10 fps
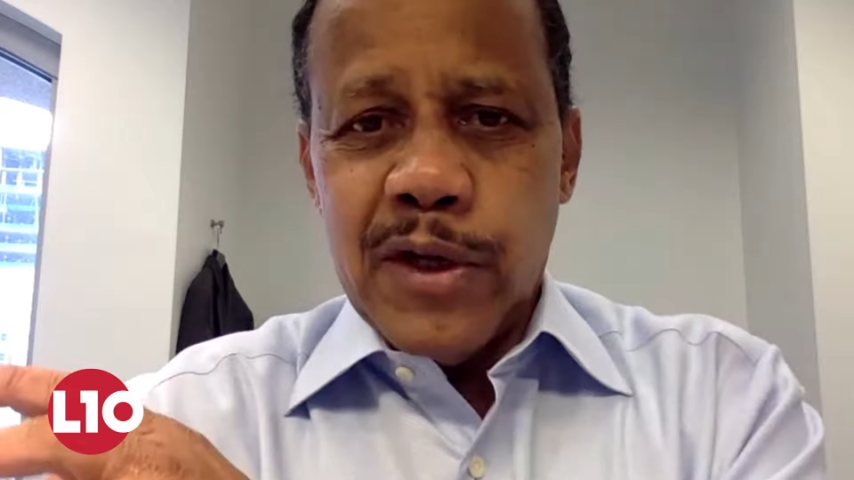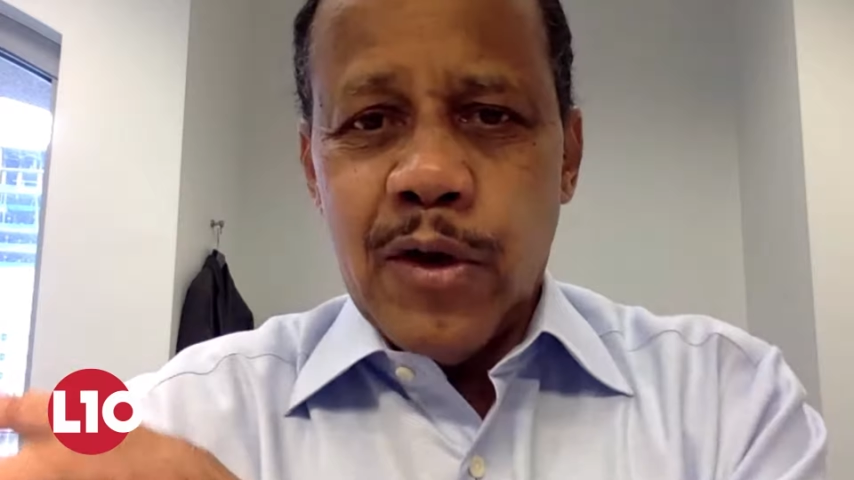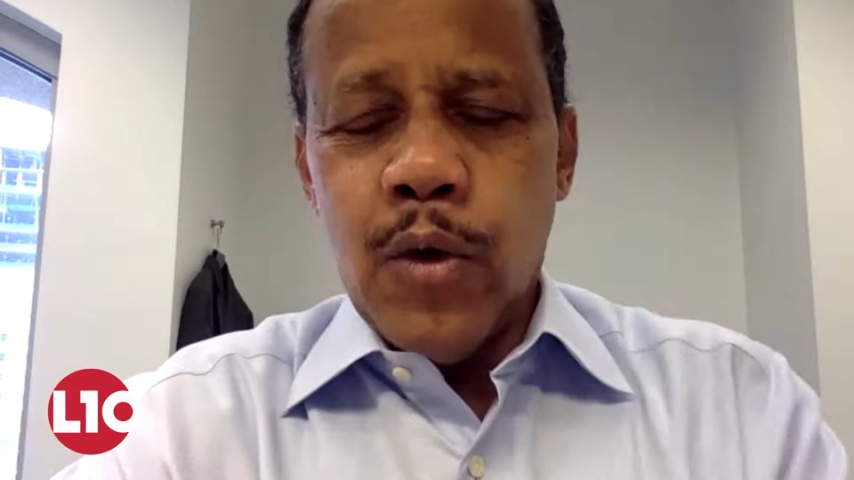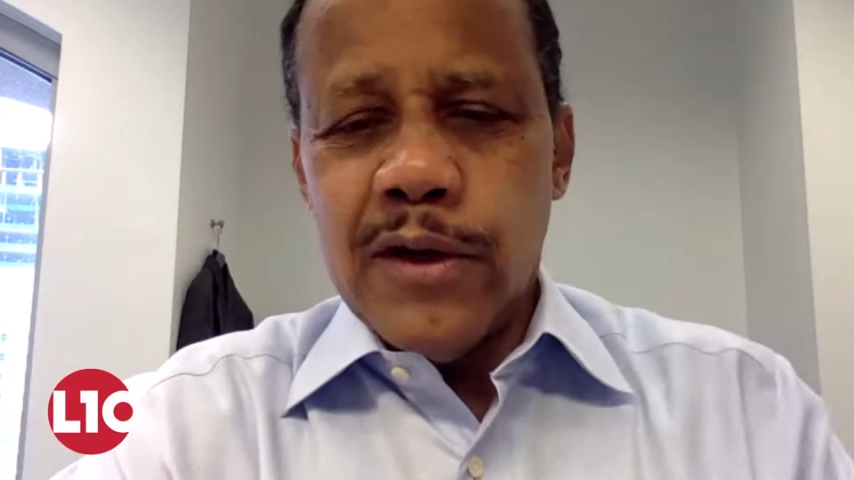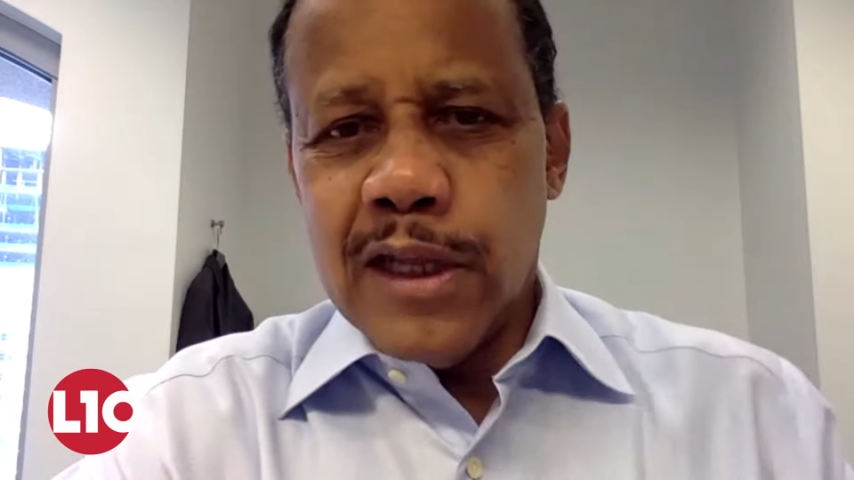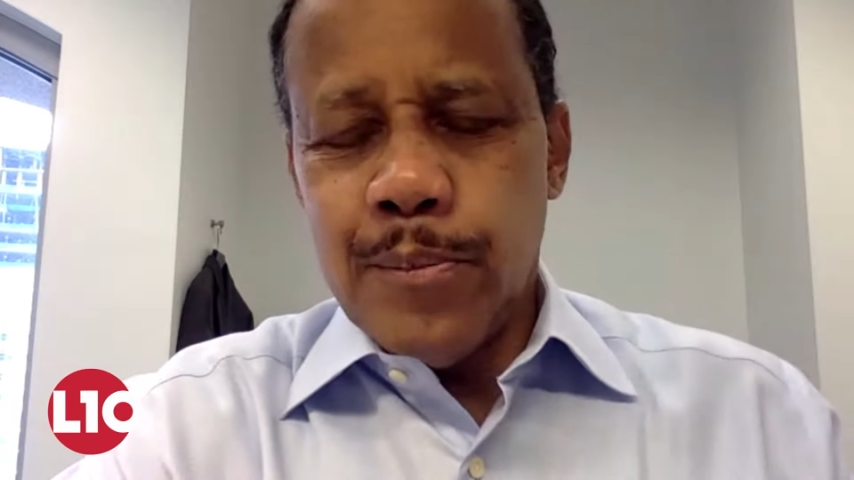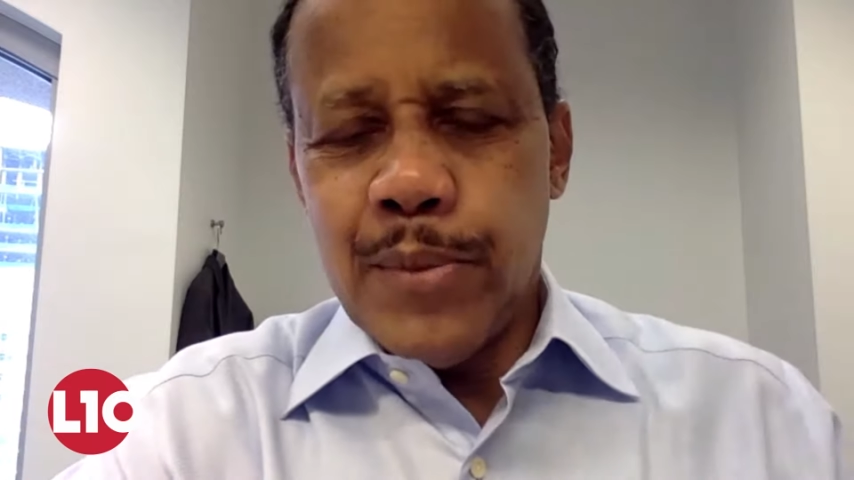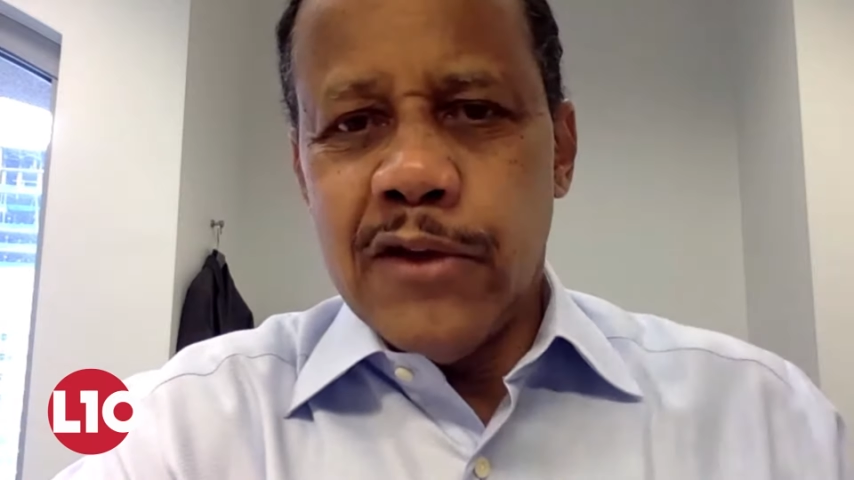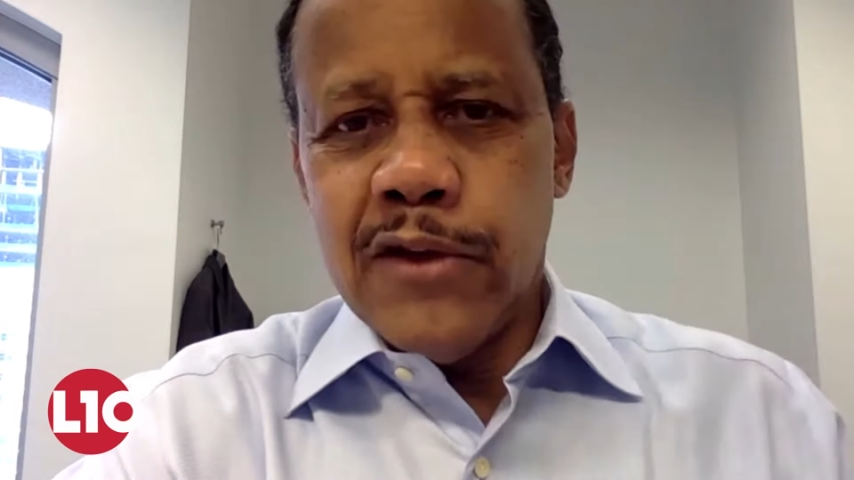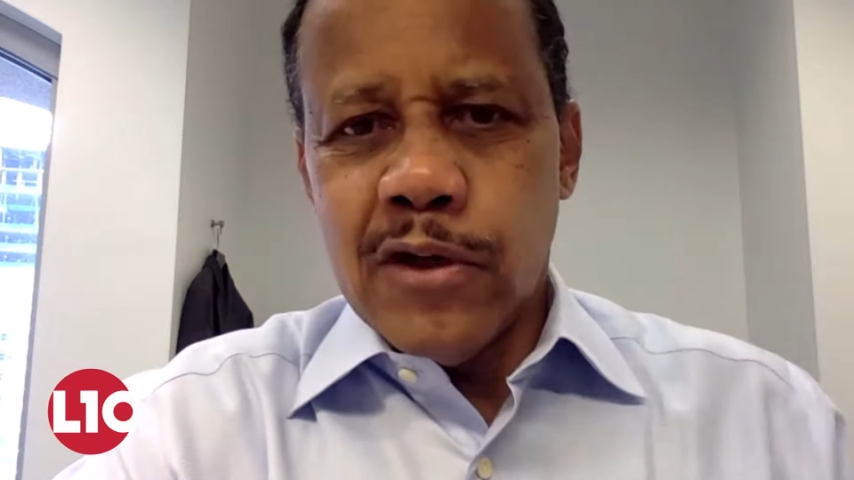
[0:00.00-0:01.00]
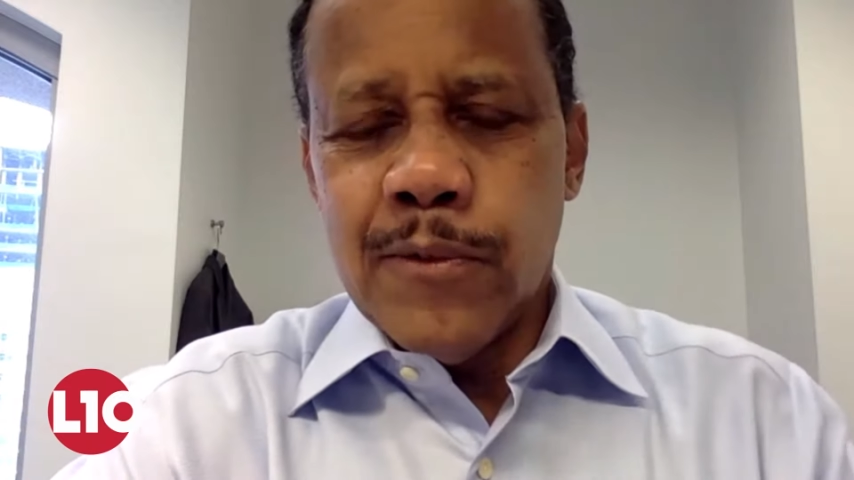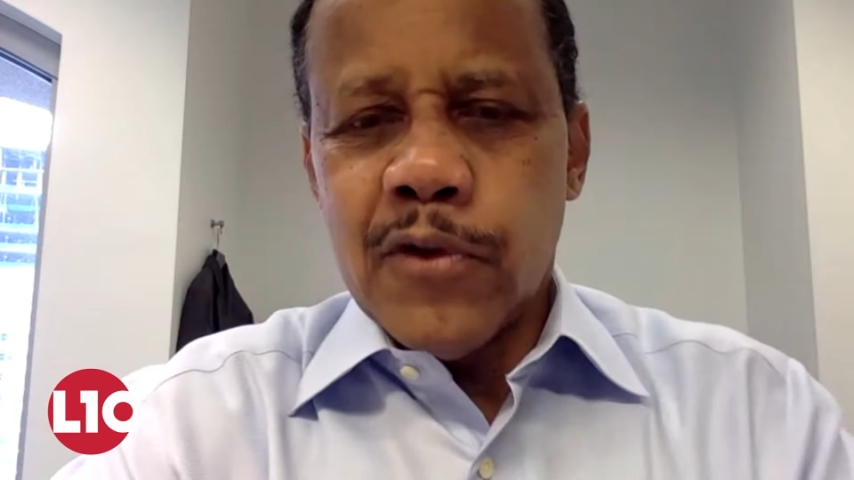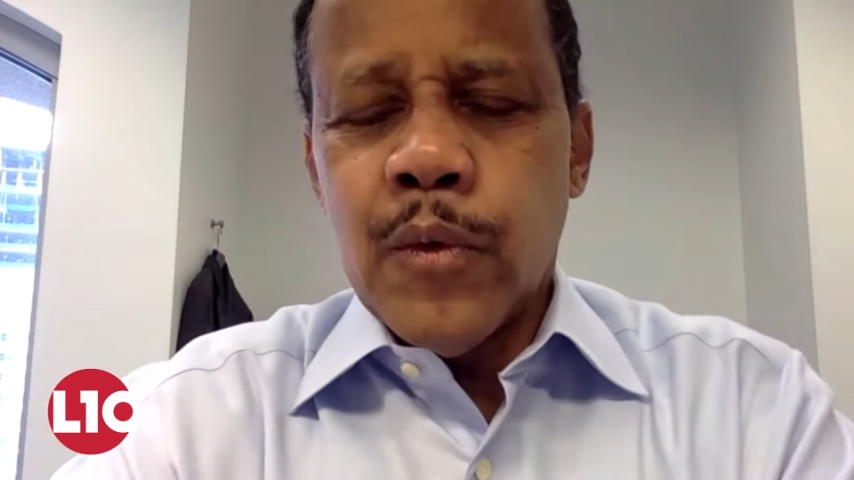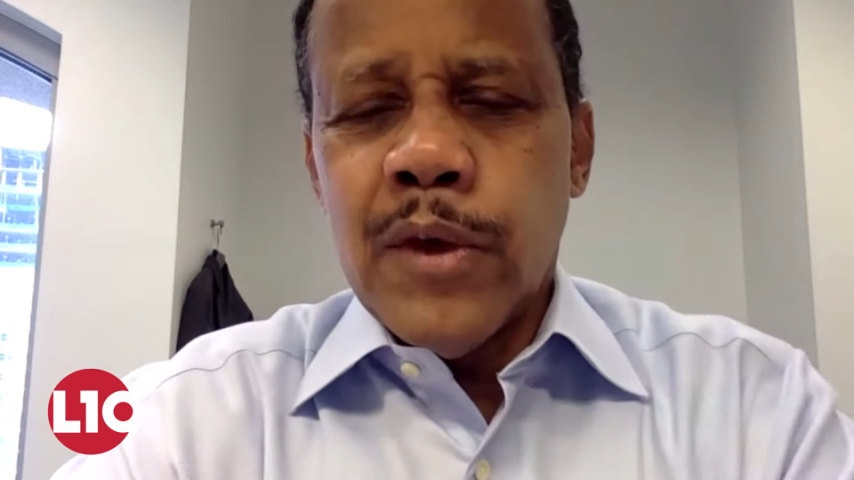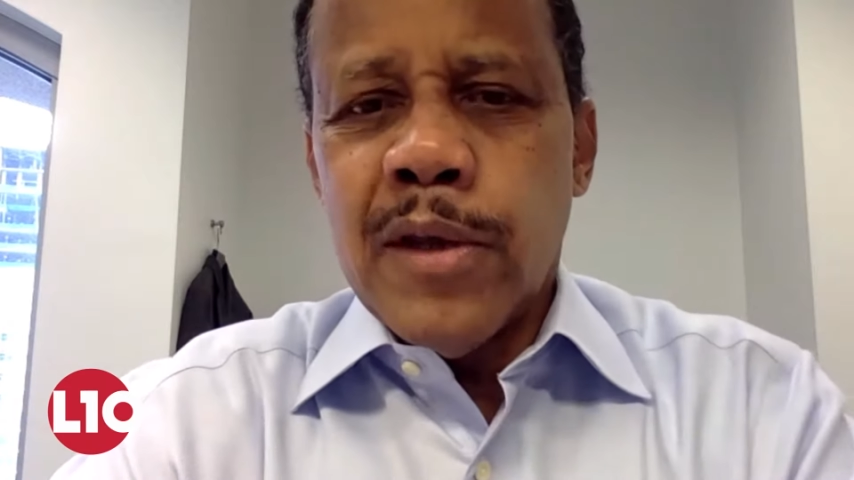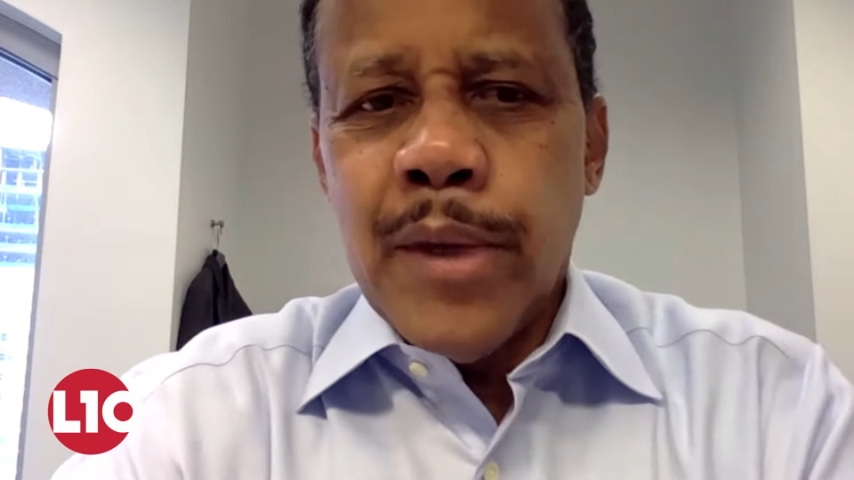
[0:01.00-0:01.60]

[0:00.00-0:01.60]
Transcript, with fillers: We don't want that pendulum to swing